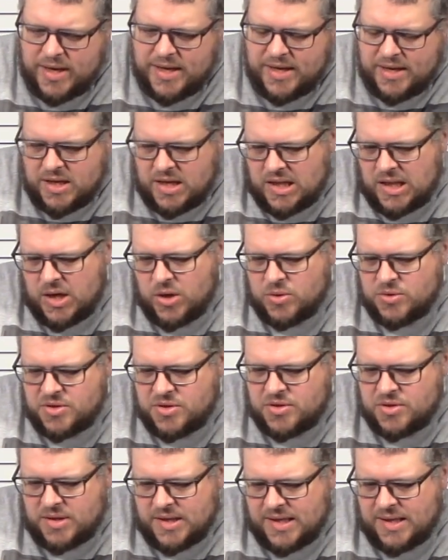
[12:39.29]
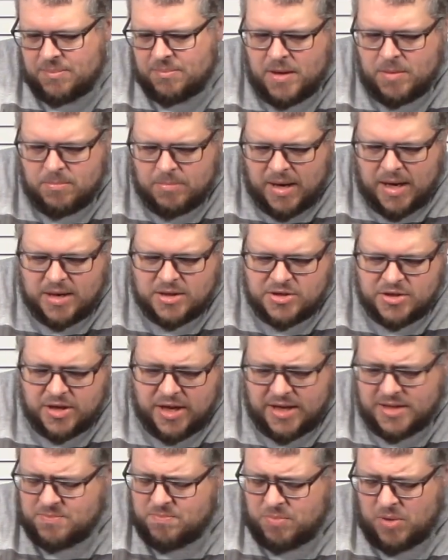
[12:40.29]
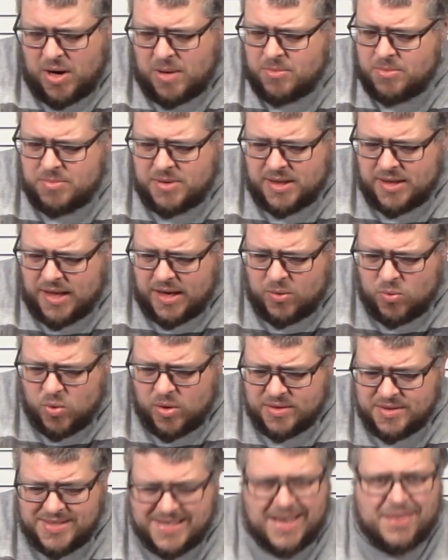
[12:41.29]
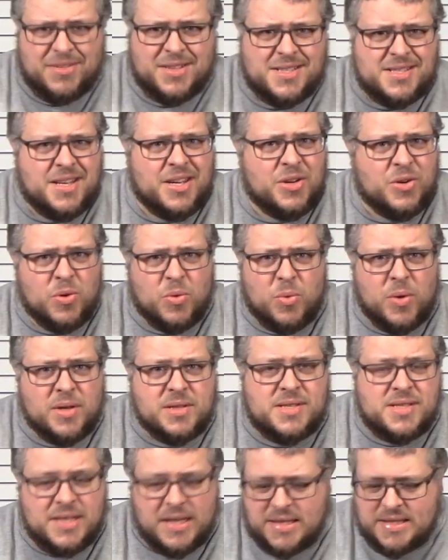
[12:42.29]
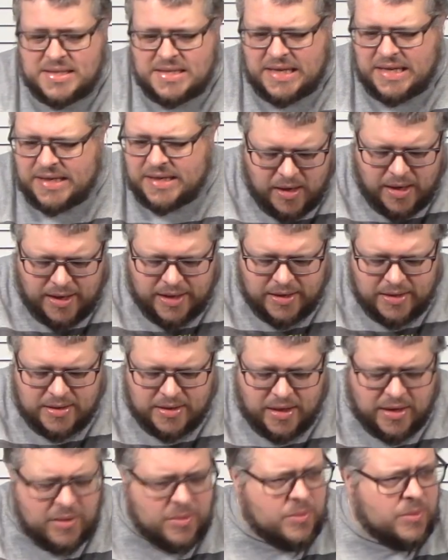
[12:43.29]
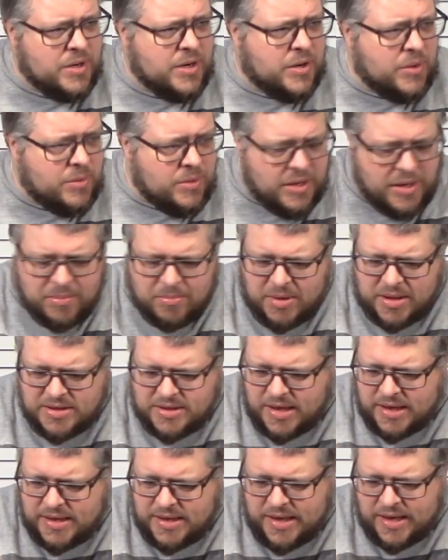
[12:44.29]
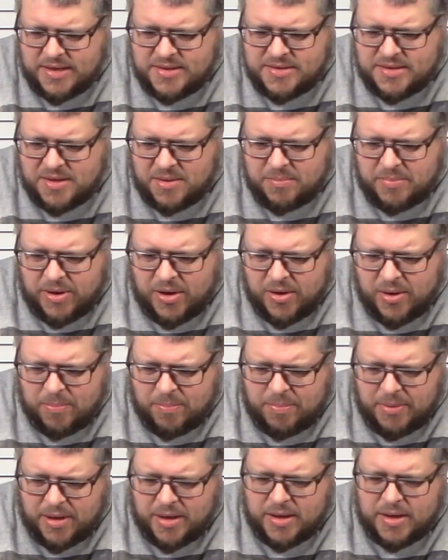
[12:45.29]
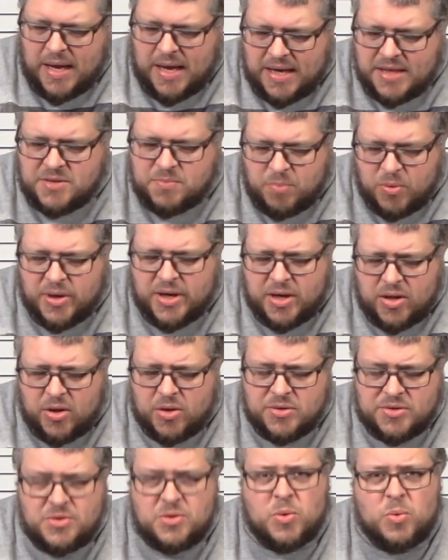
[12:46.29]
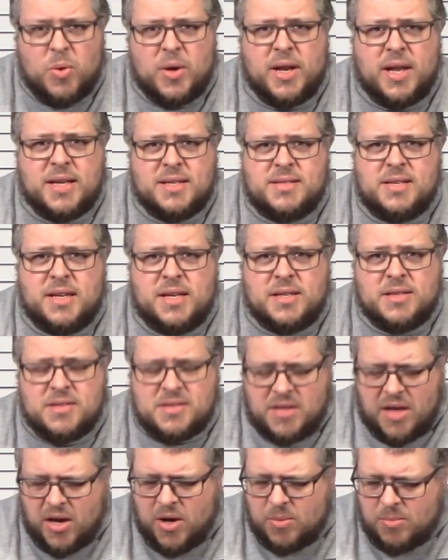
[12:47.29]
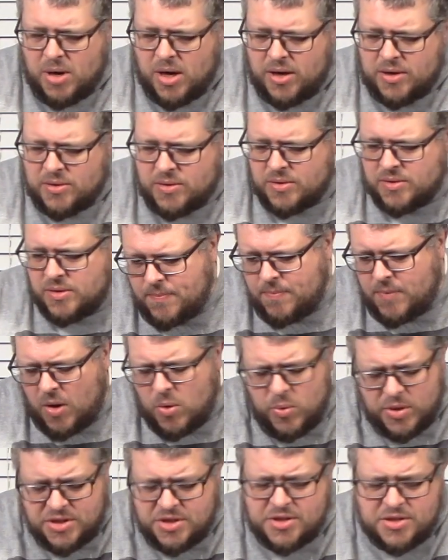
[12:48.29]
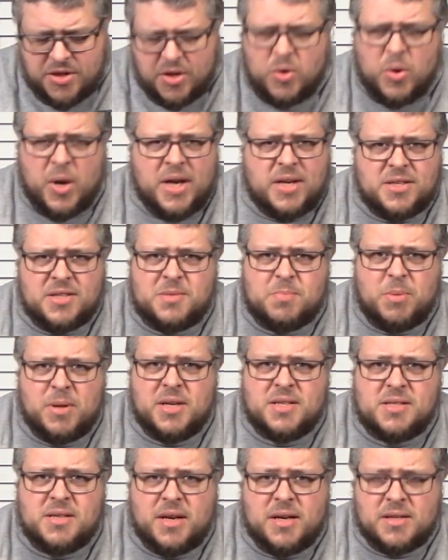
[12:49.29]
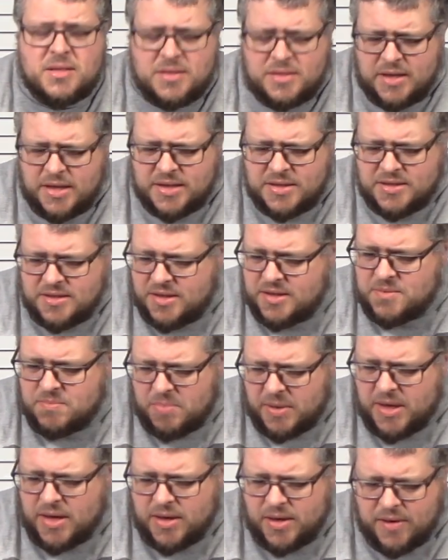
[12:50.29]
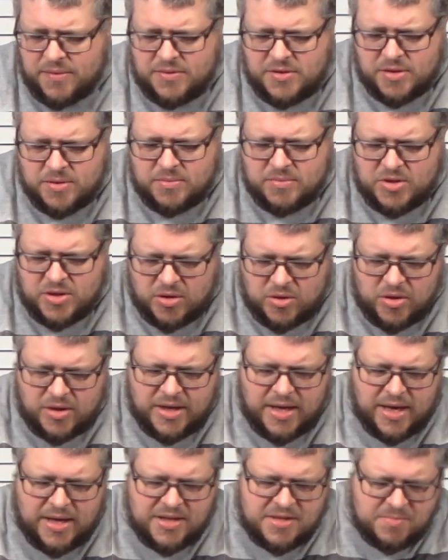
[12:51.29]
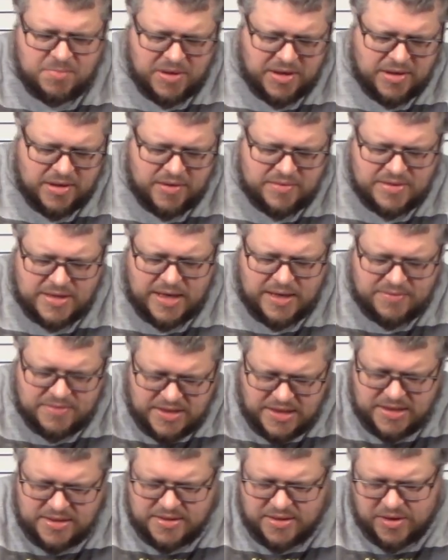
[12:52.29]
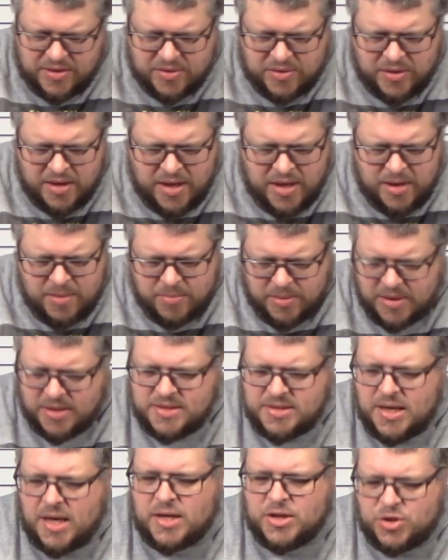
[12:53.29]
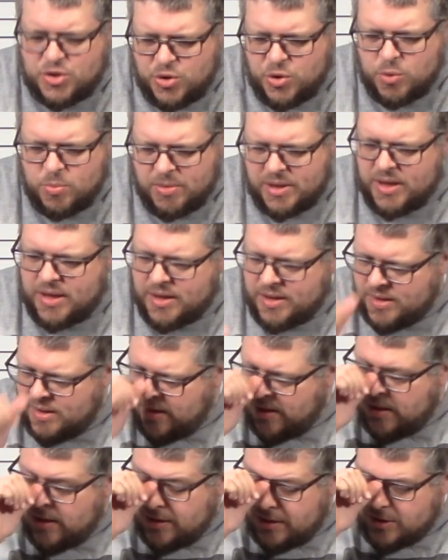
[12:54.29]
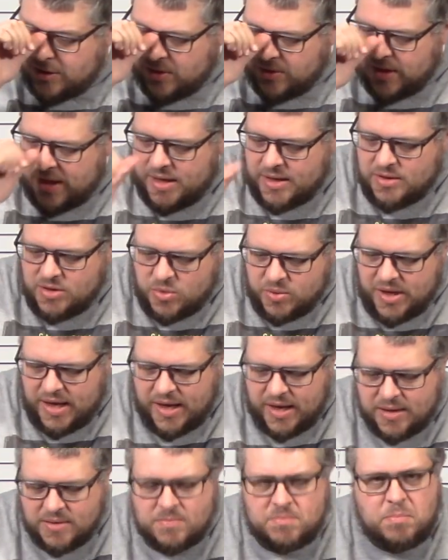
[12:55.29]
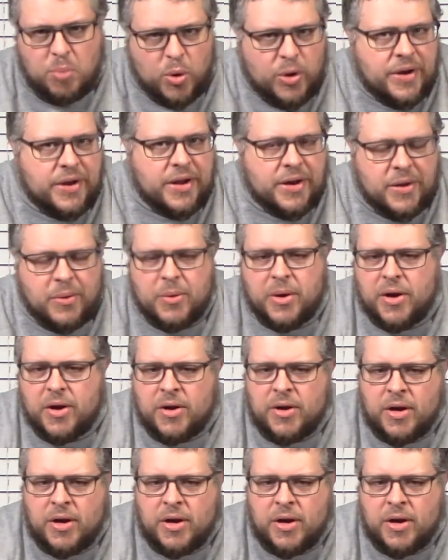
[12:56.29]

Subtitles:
closely match it. It's probably like 117 or 116. I don't want to go get my die-cast to compare it, but it's pretty close to a 118 scale model, which is a great display size. It's big enough to look at. It's big enough to have detail, but it's not too big so that you can't put it anywhere.